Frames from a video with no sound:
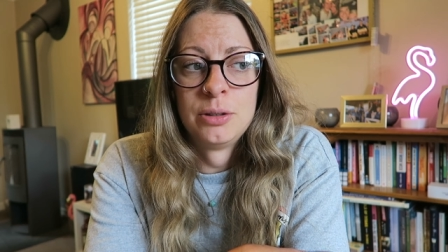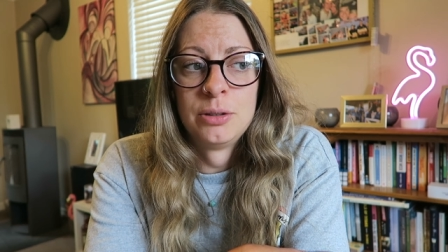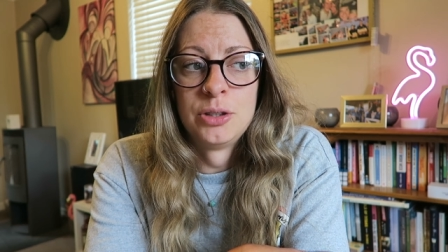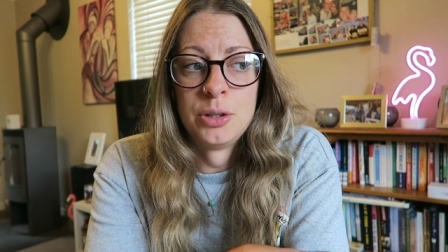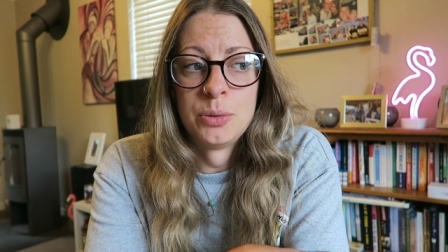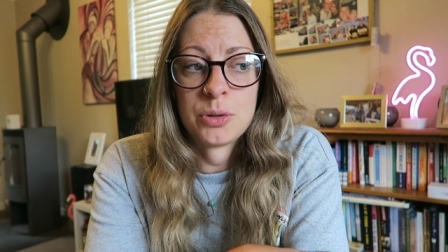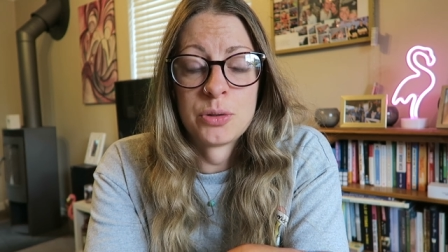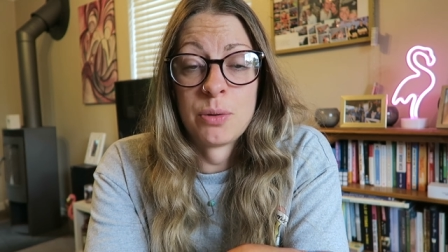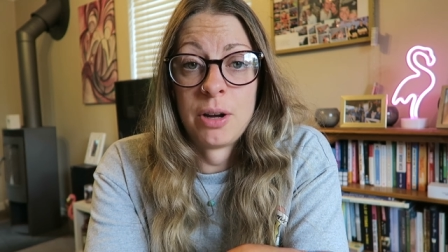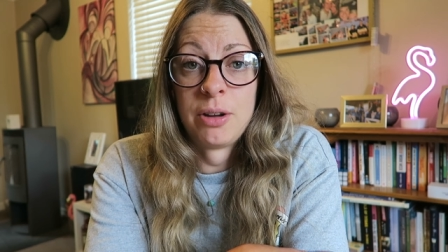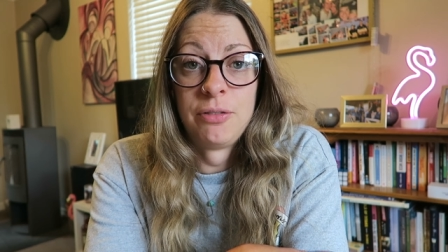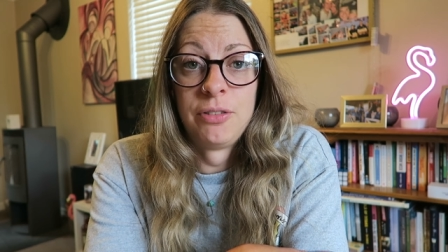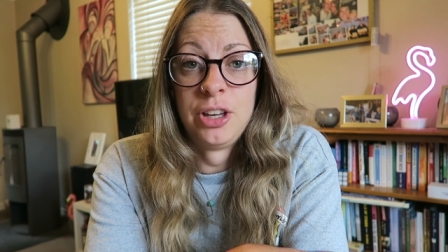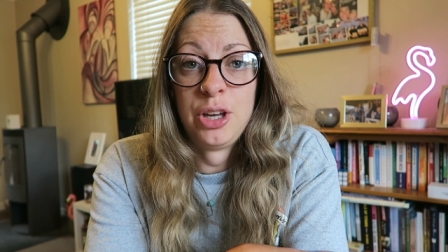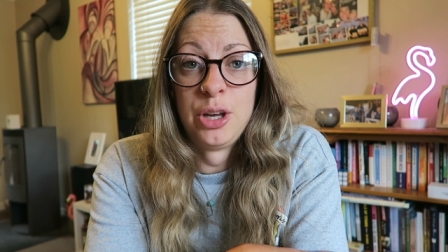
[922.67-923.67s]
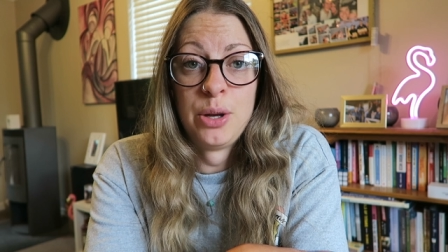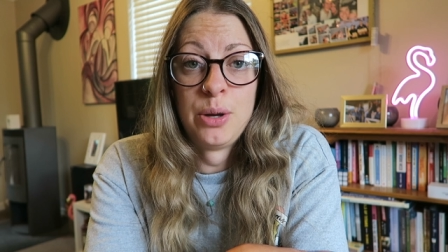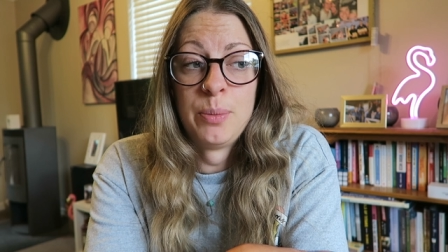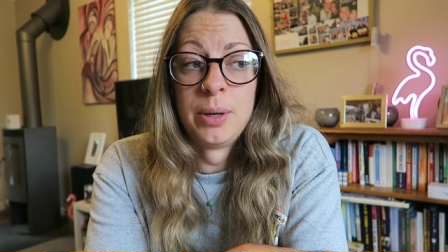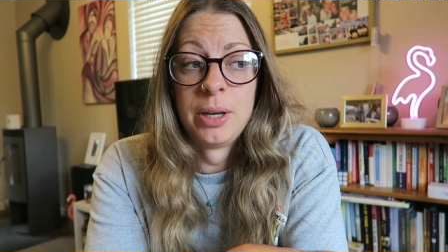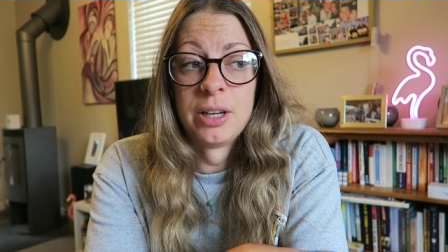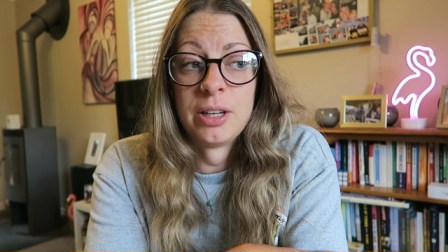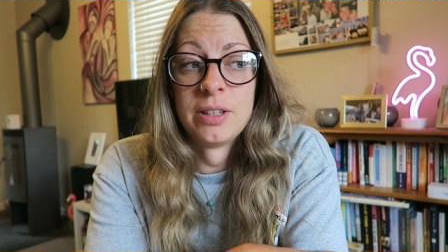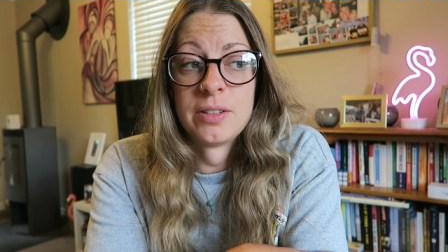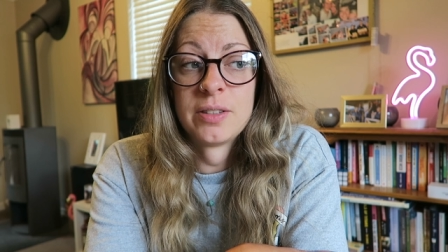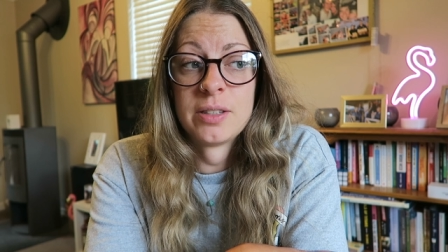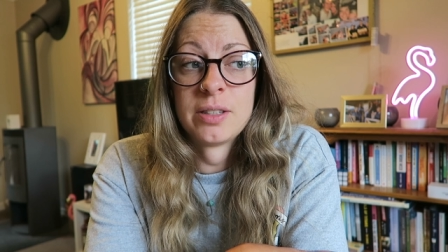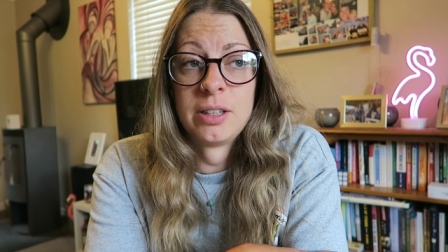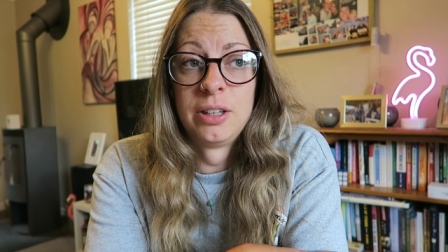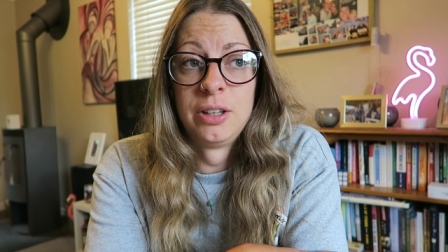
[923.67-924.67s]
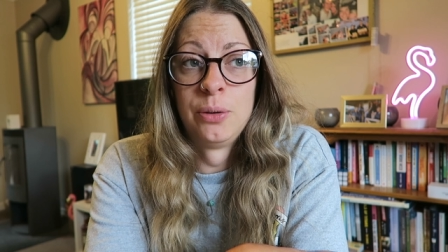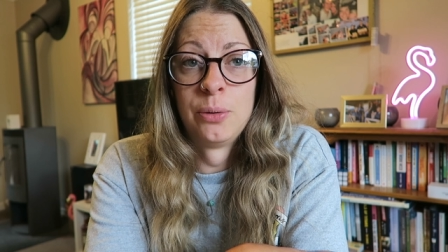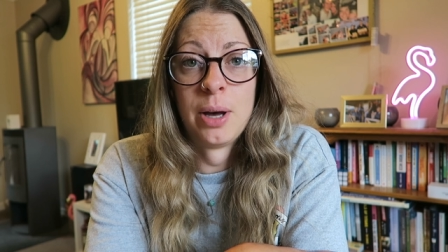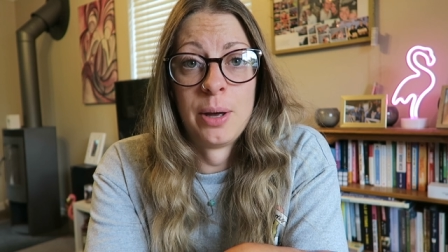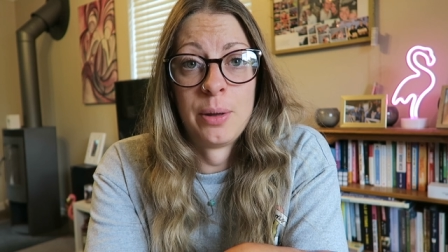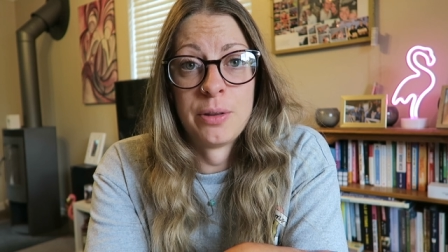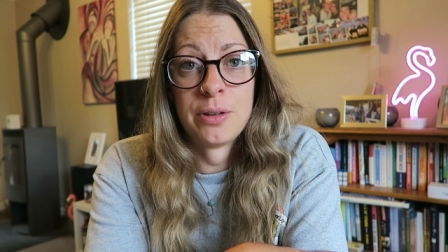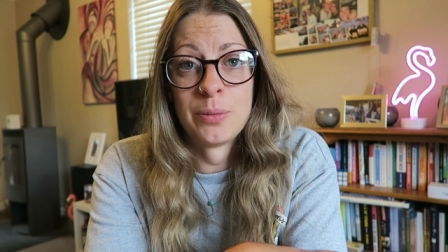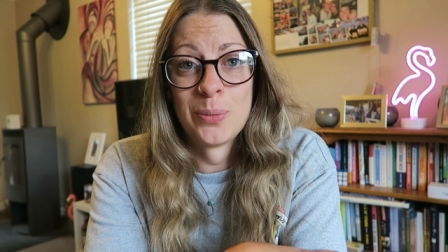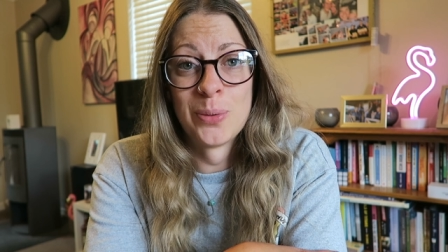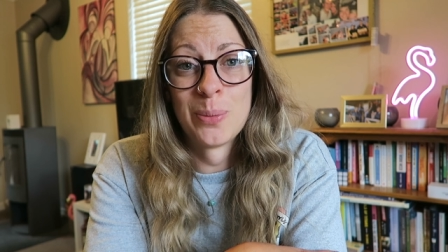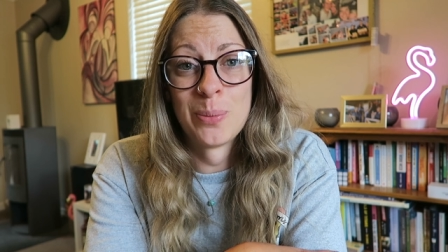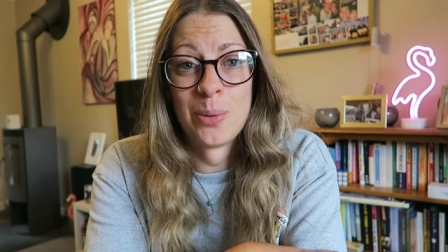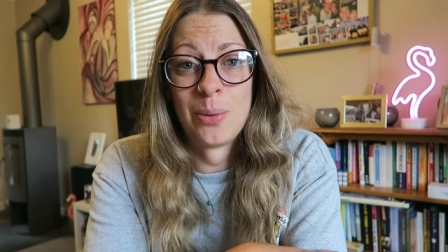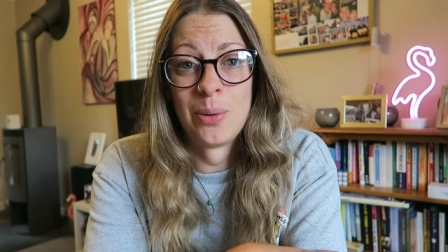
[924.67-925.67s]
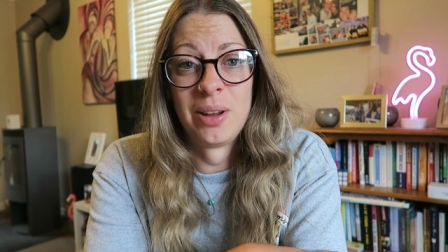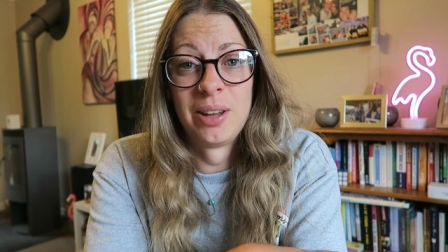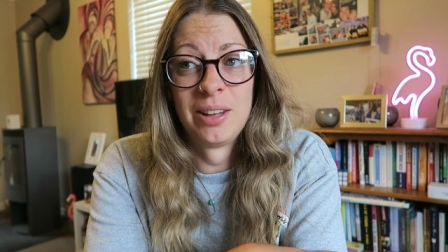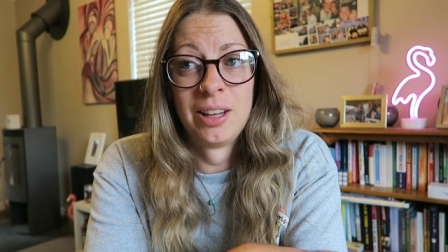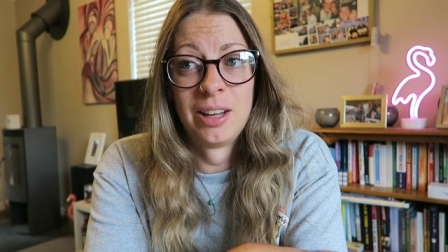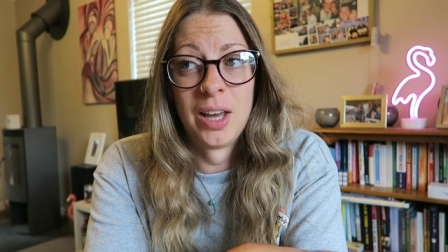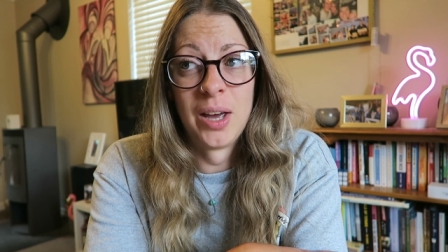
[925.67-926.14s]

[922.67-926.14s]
do what's right for you because your health is more important than